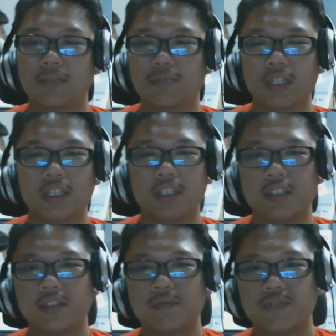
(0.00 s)
a
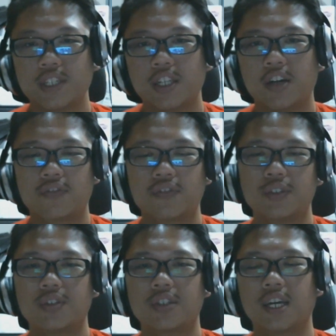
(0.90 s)
mini vlog for
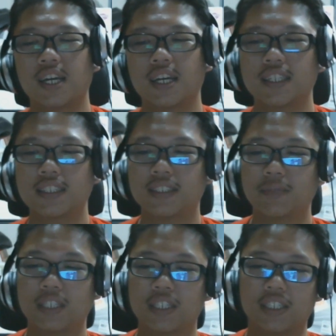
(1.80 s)
you guys
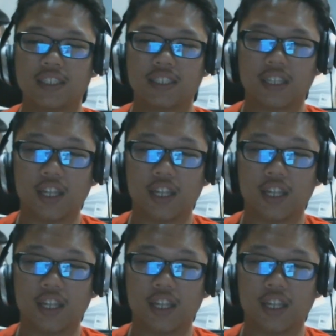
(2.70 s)
because